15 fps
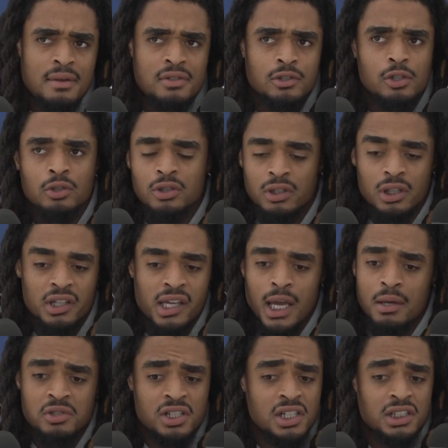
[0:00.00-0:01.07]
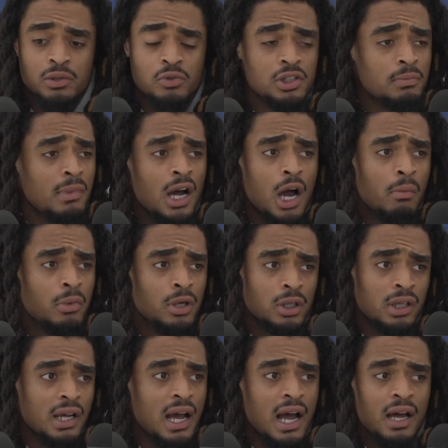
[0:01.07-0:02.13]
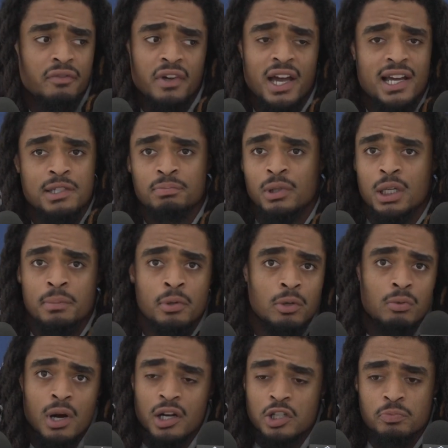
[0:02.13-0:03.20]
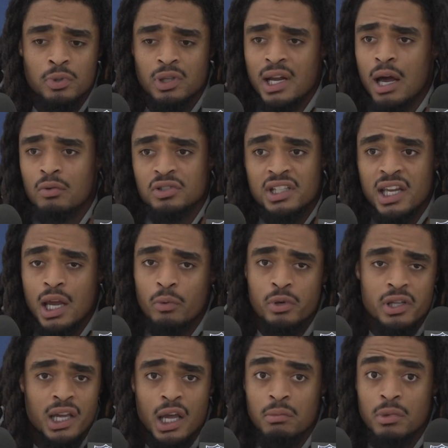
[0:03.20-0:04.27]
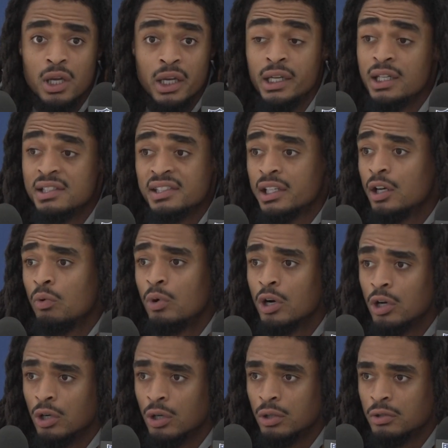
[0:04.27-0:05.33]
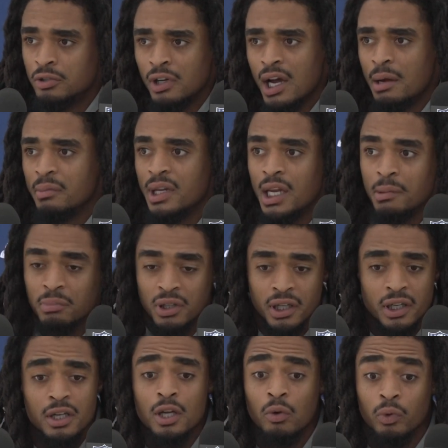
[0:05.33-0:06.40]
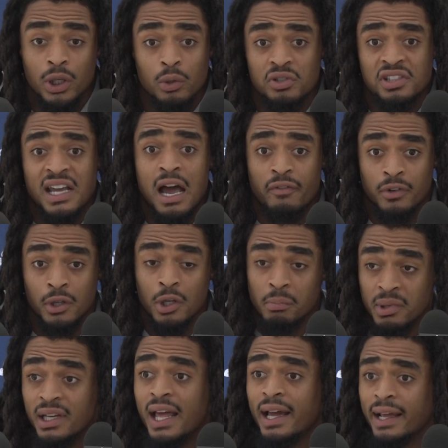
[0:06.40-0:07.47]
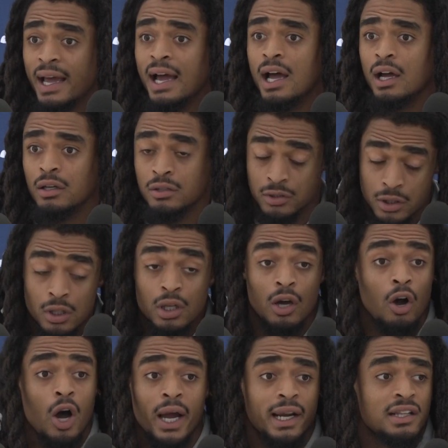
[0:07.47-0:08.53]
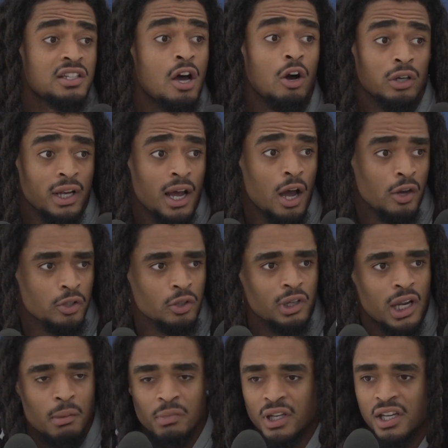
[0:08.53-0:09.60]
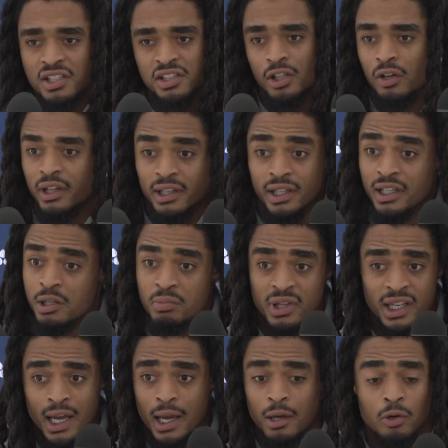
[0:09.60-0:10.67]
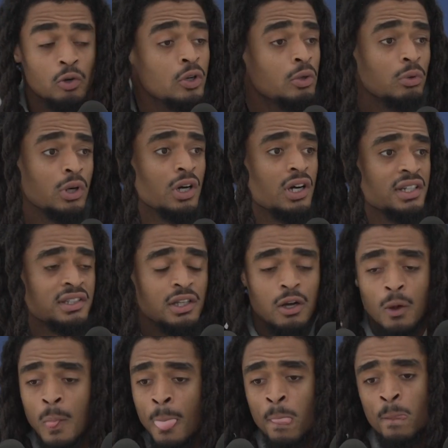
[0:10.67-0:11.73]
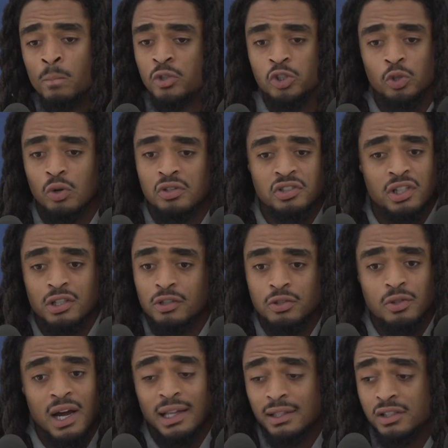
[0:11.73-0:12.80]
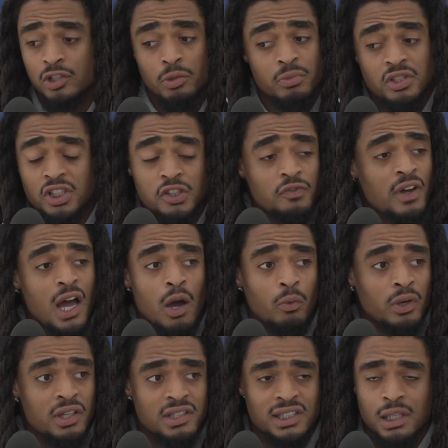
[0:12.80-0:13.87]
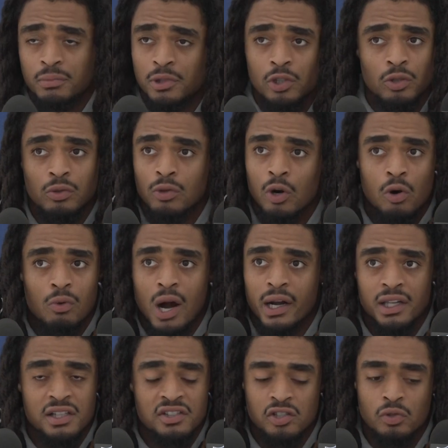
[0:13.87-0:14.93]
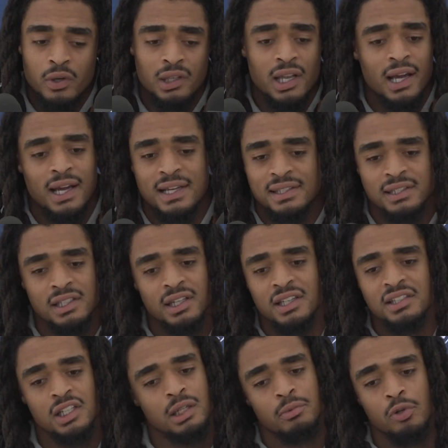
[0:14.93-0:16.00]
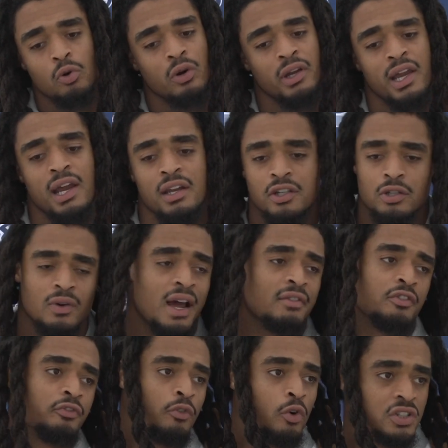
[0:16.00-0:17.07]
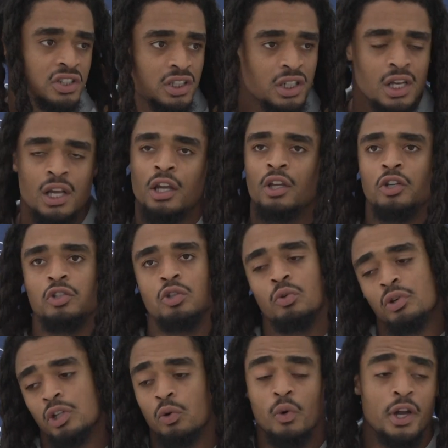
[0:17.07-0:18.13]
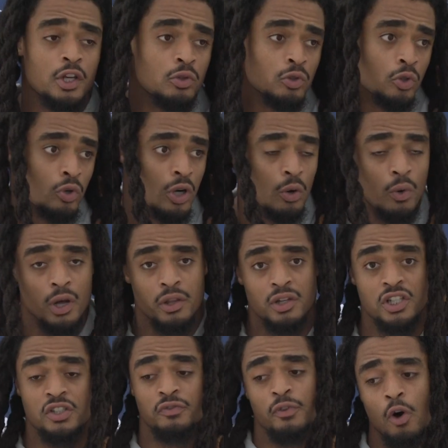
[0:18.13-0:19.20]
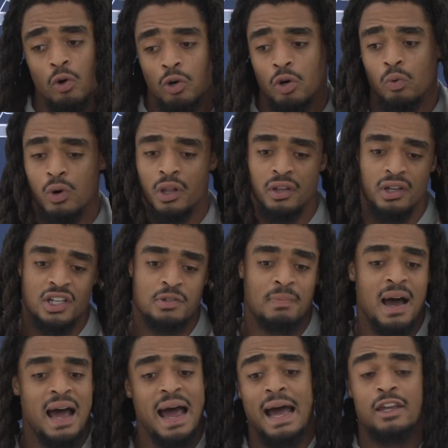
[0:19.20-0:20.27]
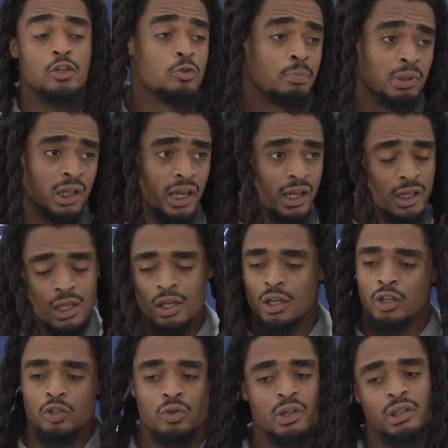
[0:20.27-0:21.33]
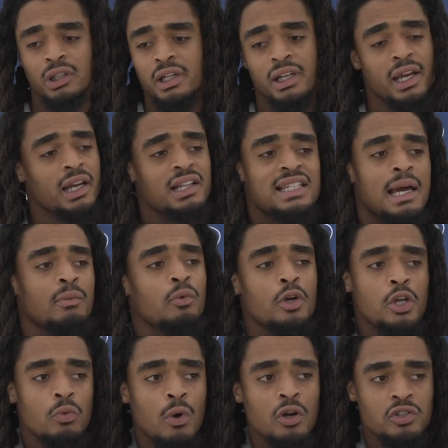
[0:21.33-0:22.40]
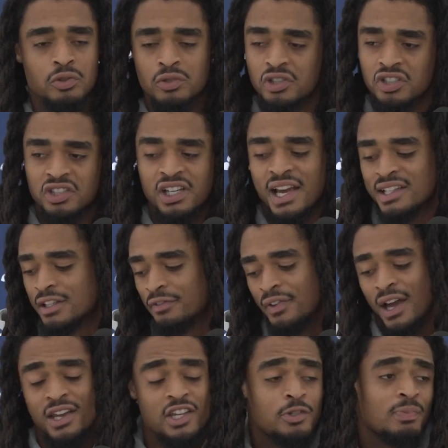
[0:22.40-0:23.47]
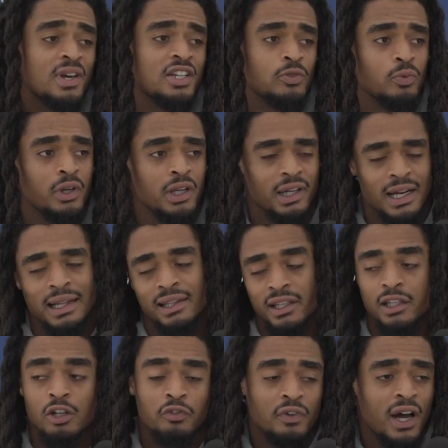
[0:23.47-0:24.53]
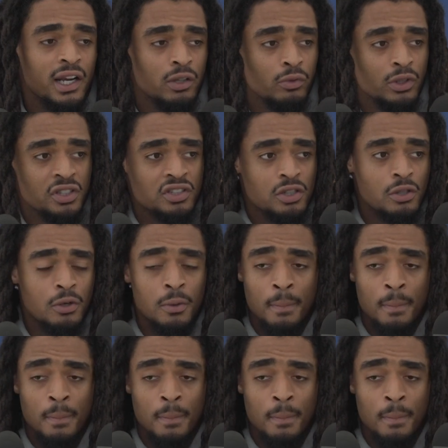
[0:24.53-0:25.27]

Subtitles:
Absolutely. Cam Chancellor was a mild-mannered guy. I've asked plenty of people around this building, how was Cam when he came in? He didn't say a word. You know what I mean? But when it was time for him to be that guy, oh, I got to talk now. You know what I mean? So, and then he became who he was. So, Jordan's going to do, I think he's going to be just fine with it. It's something he'll grow right into. And like I said, it's going to be organic. You don't have to force it. You do it the way you do it, whether it's vocal, whether it's by how you play. You can lead in any type of way you want to. It's just he has to find his space with it. And I think he'll find it really soon.